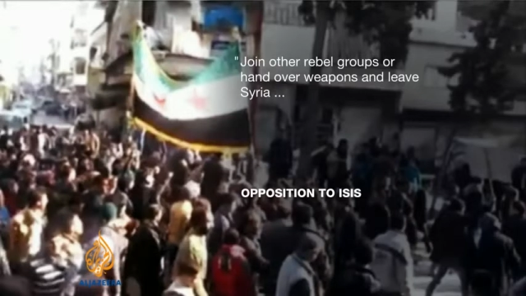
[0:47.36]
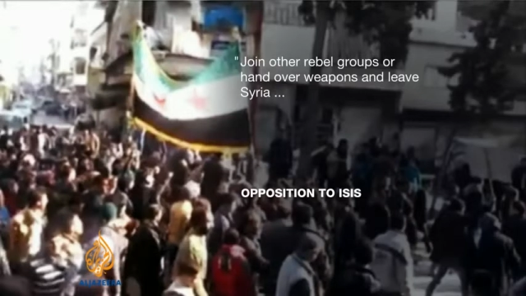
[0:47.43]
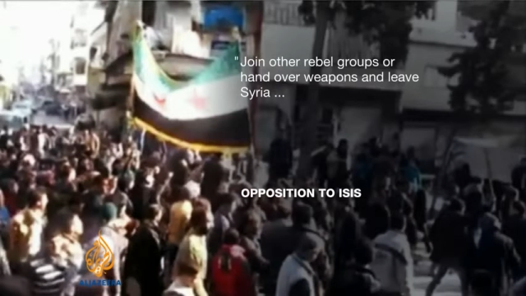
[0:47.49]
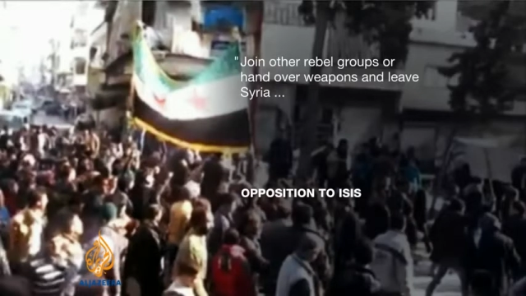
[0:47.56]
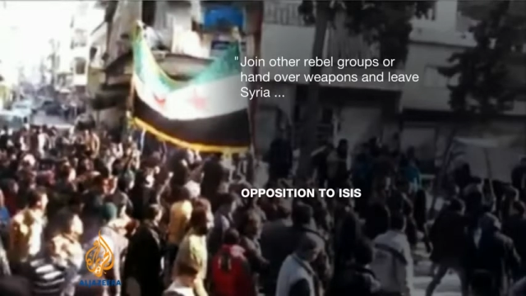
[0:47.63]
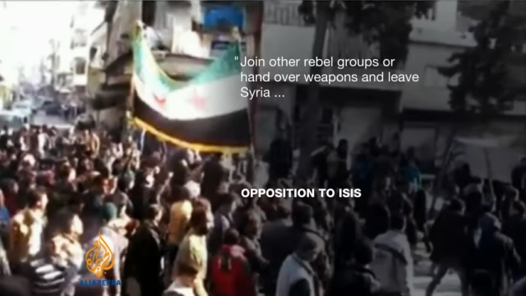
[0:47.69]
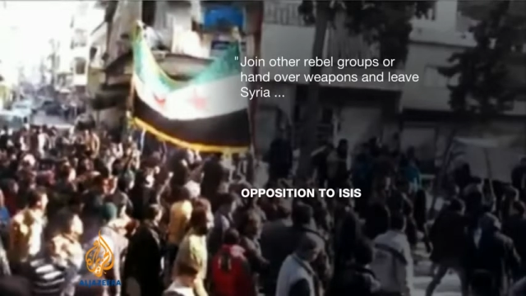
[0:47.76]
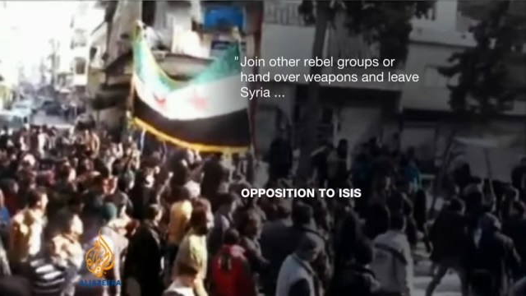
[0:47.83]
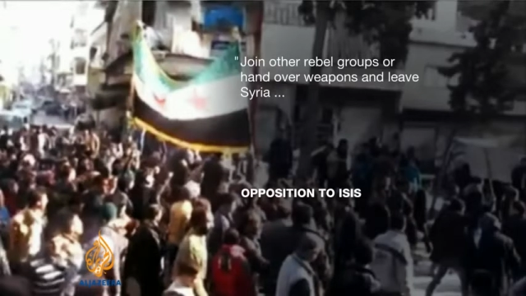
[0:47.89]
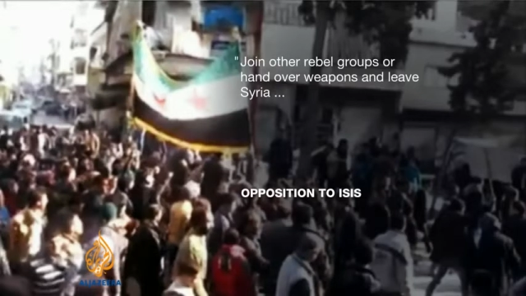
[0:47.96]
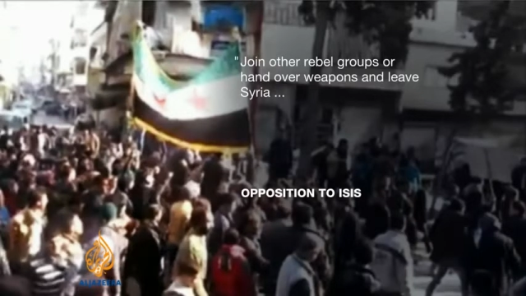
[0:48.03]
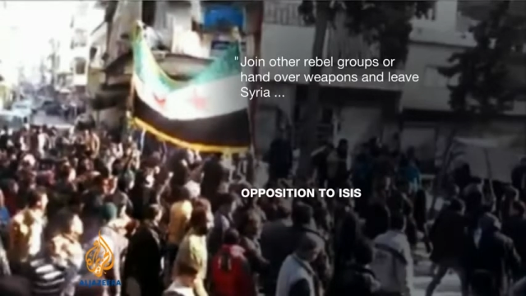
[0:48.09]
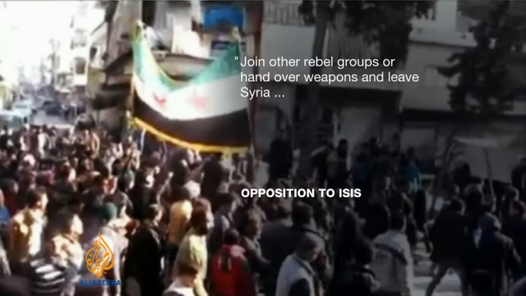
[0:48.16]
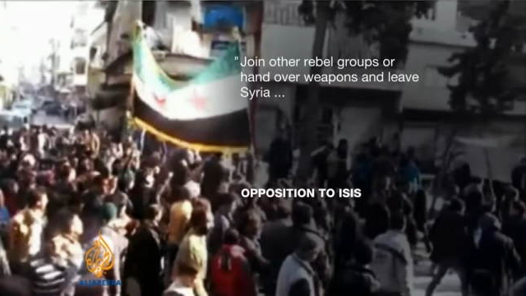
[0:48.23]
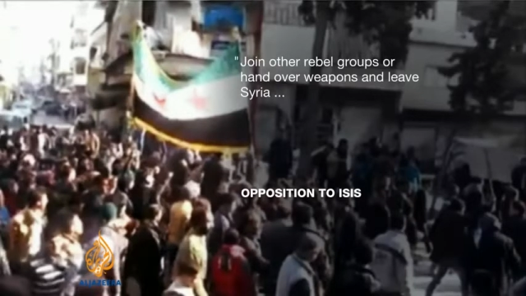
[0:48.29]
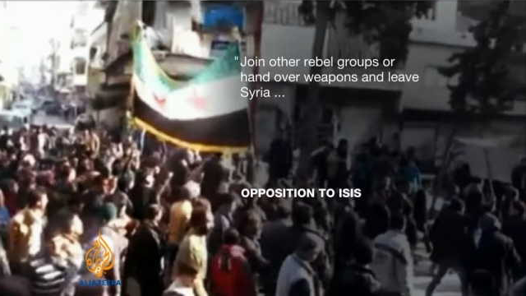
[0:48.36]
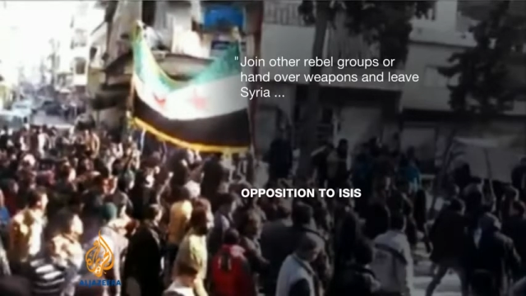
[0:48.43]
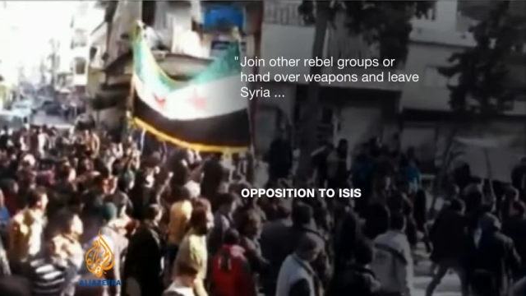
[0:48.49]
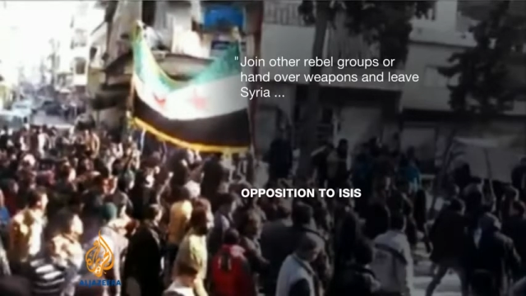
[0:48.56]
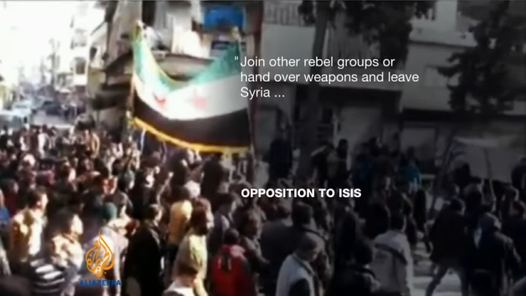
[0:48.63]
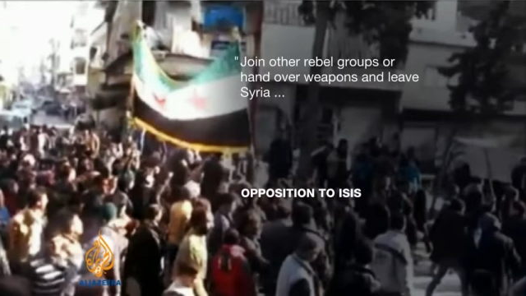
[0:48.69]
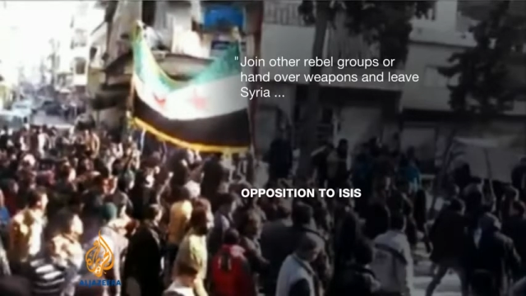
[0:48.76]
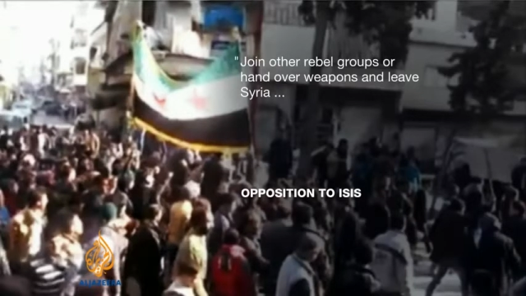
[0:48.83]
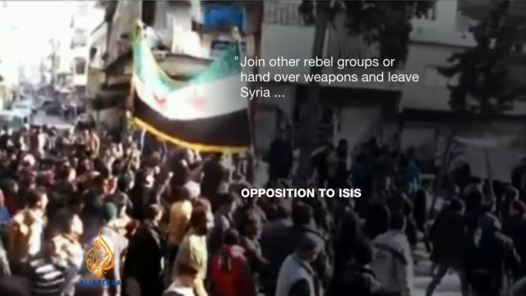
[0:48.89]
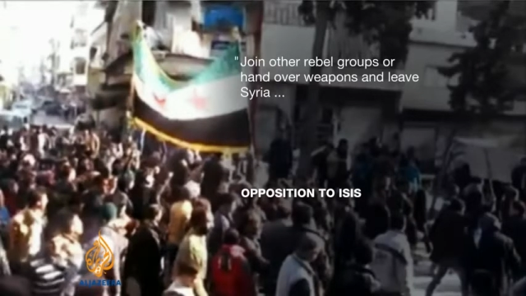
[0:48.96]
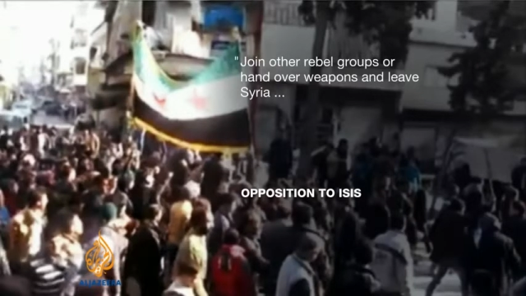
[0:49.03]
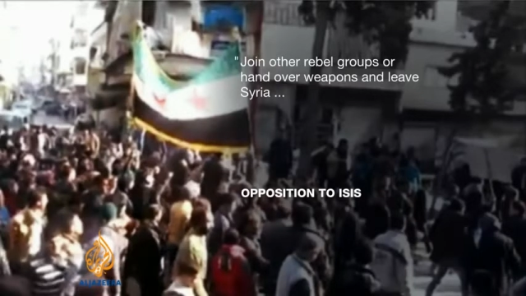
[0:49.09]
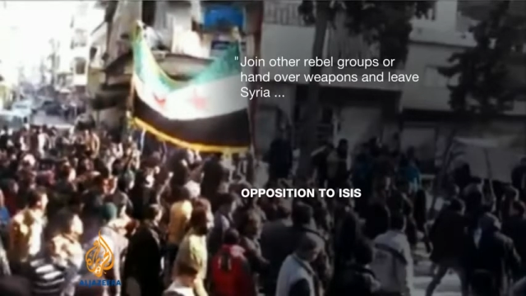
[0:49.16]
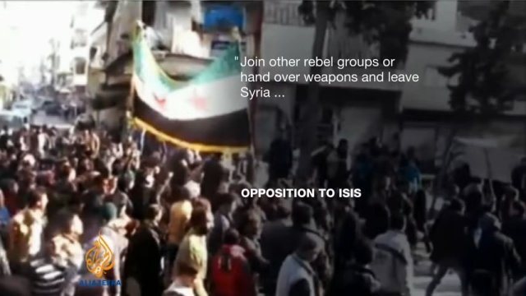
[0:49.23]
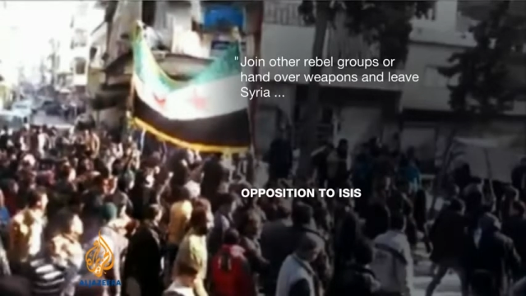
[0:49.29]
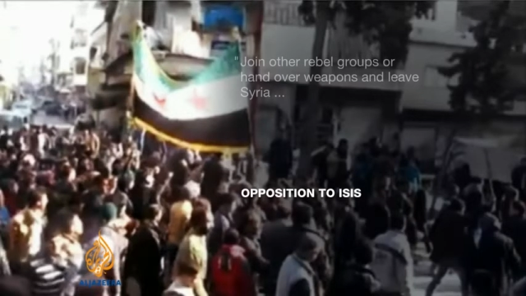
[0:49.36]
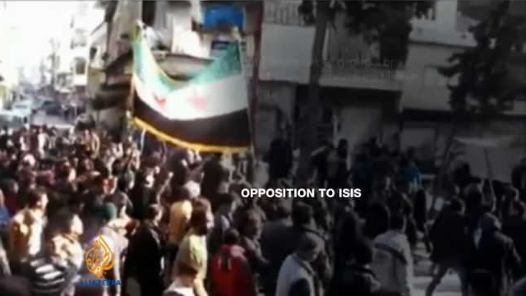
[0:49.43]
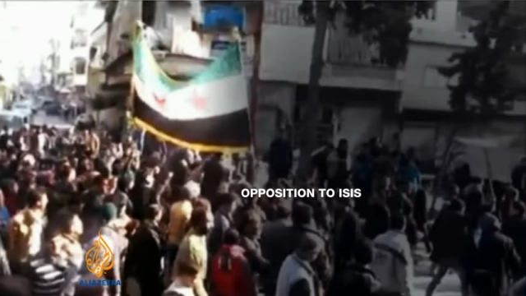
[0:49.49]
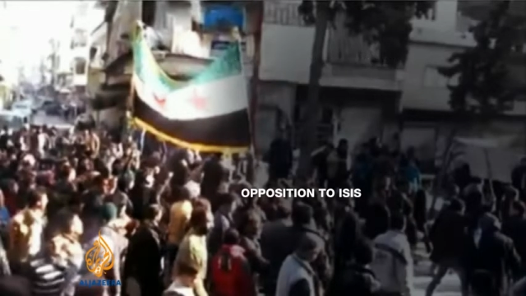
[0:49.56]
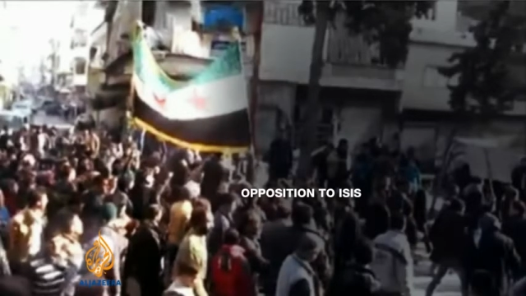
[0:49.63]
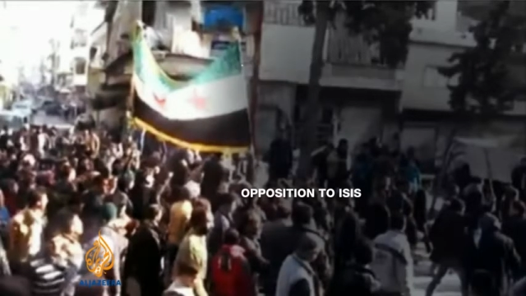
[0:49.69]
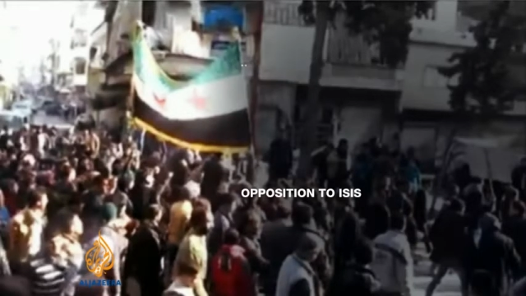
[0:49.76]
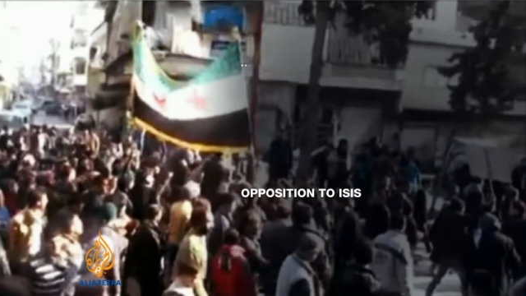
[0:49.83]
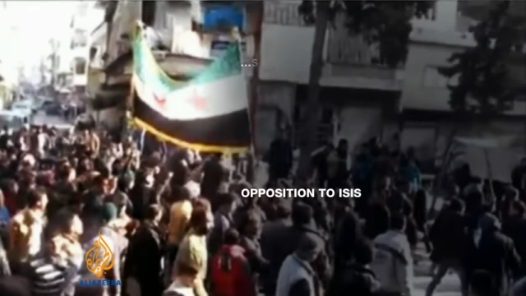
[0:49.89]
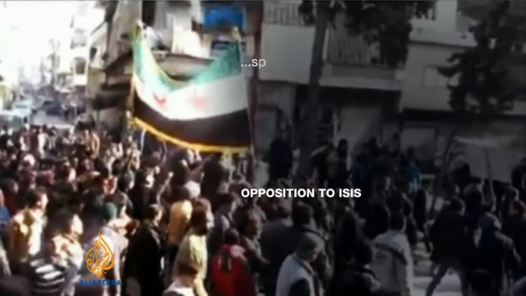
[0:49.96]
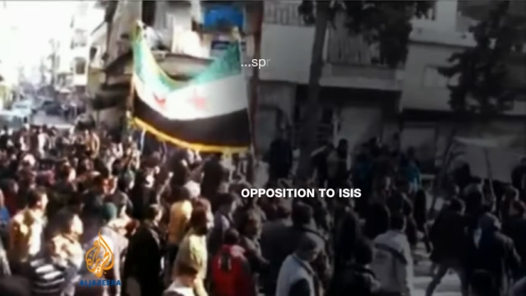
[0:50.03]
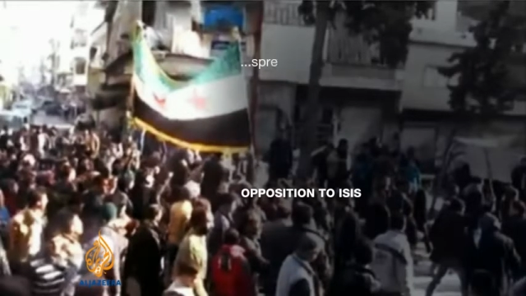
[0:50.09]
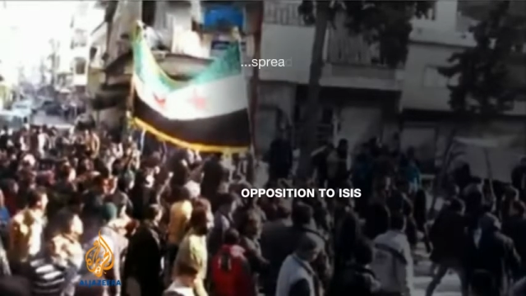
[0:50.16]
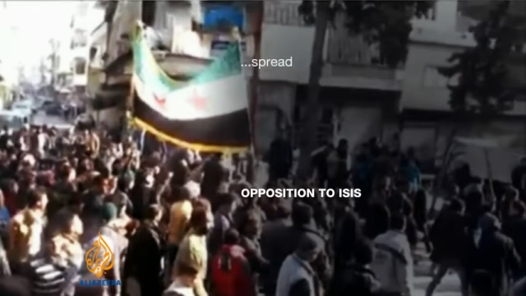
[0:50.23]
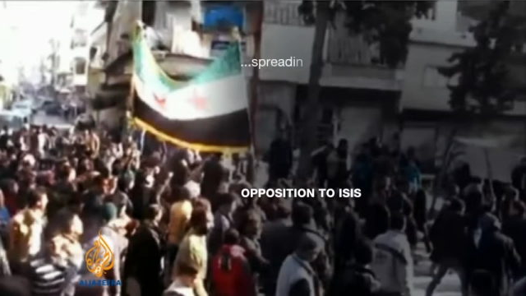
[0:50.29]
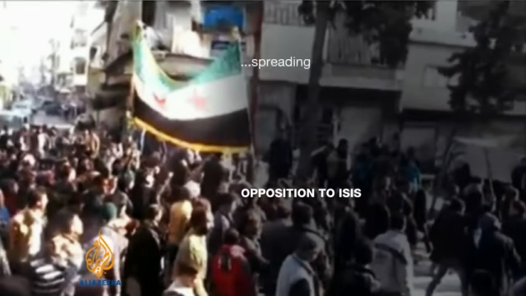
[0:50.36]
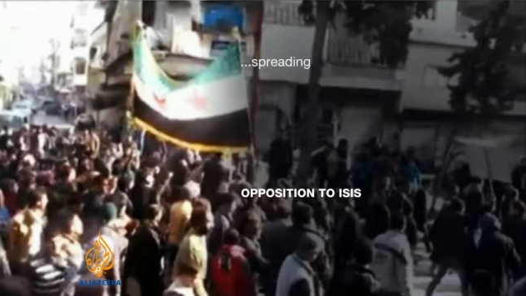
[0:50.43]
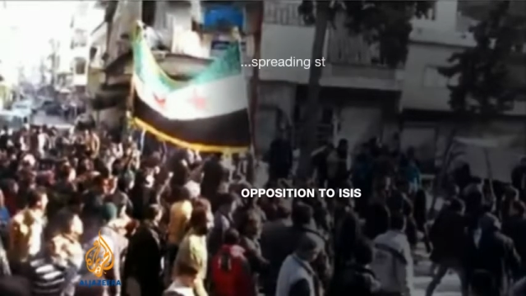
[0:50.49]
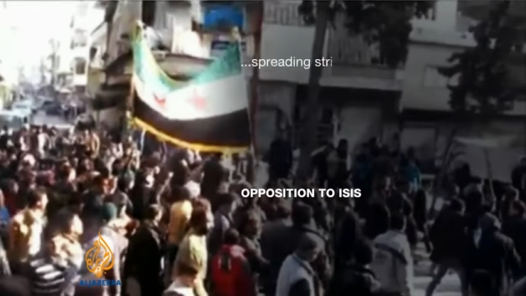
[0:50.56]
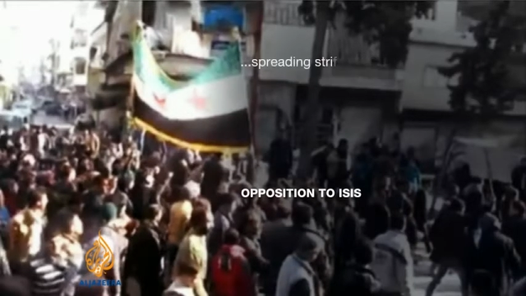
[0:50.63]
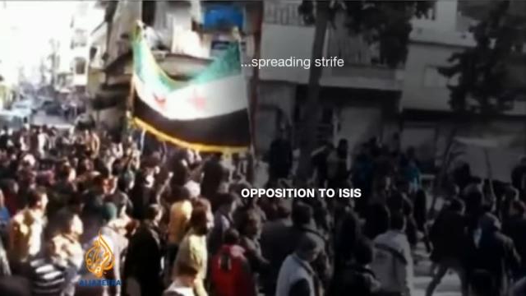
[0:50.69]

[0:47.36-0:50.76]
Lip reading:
No face is visible, so there are no lips to read.